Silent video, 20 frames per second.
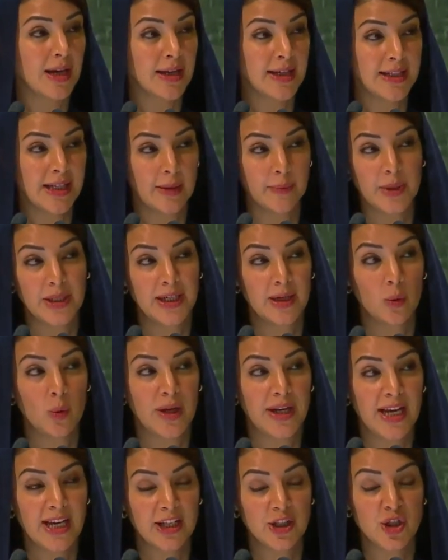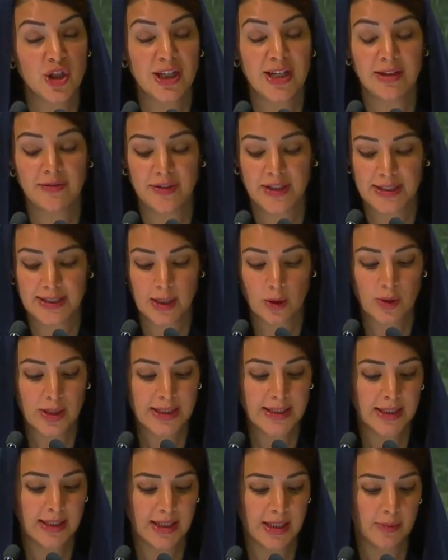In line with
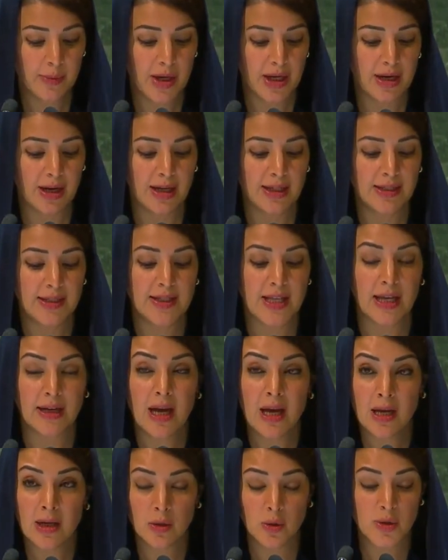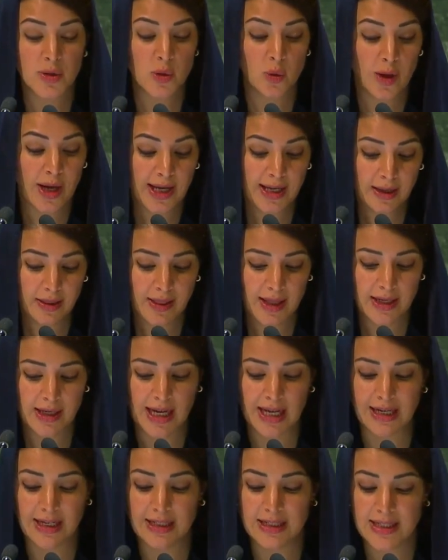UAE's values and approach,
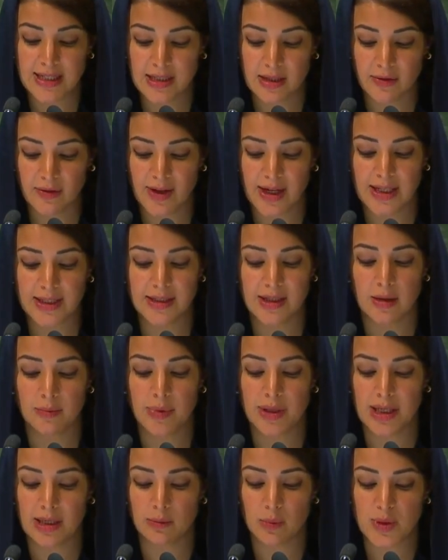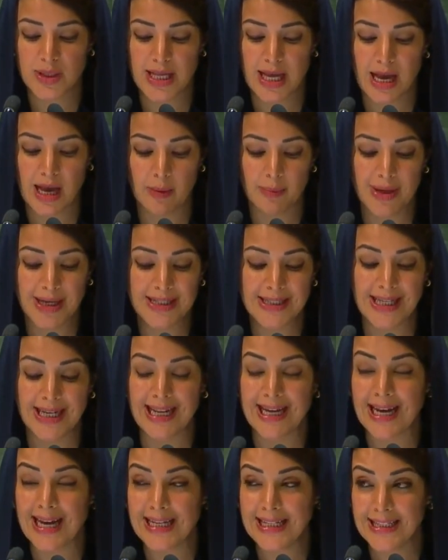we will utilize the
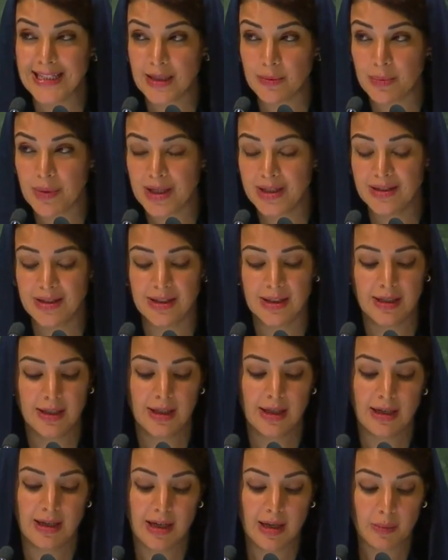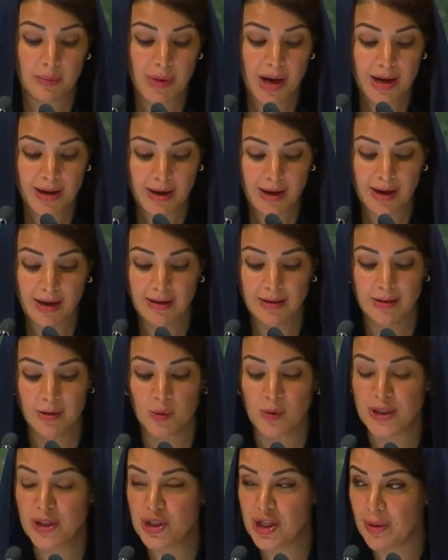contributions of women,
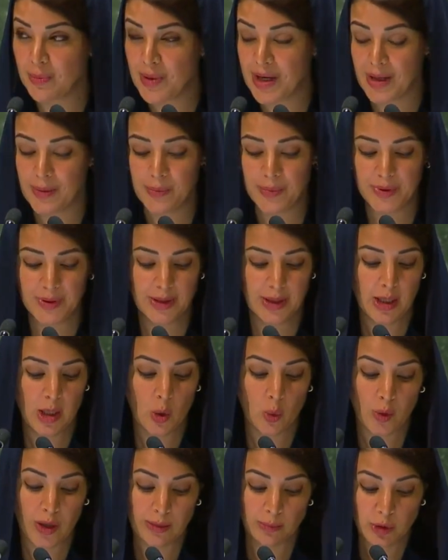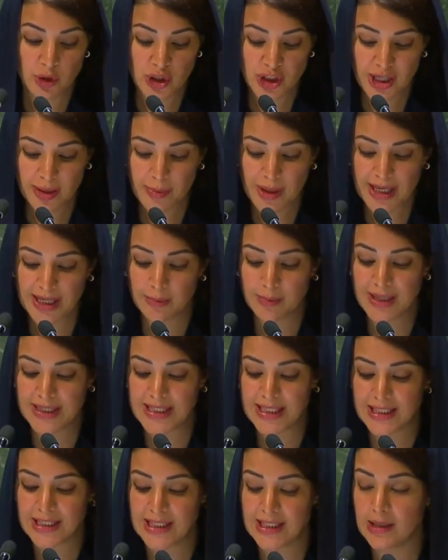youth, and civil society, as
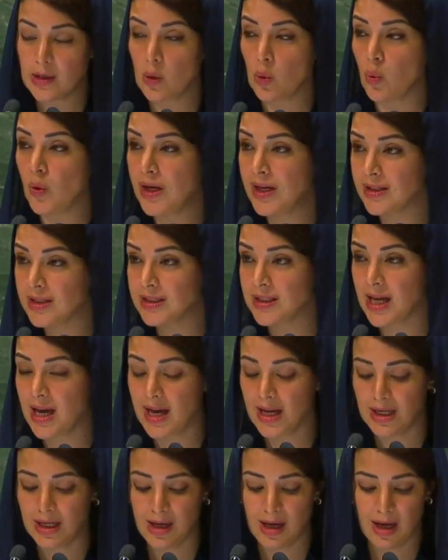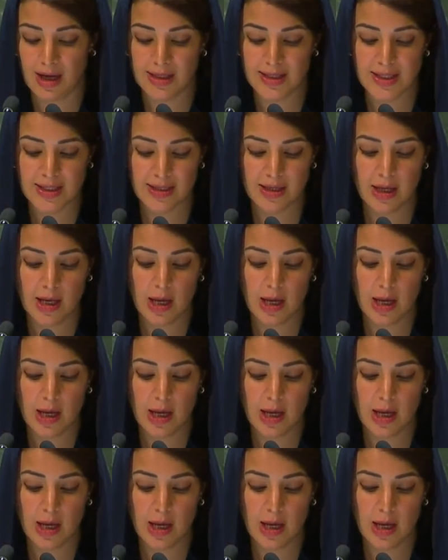well as the private sector.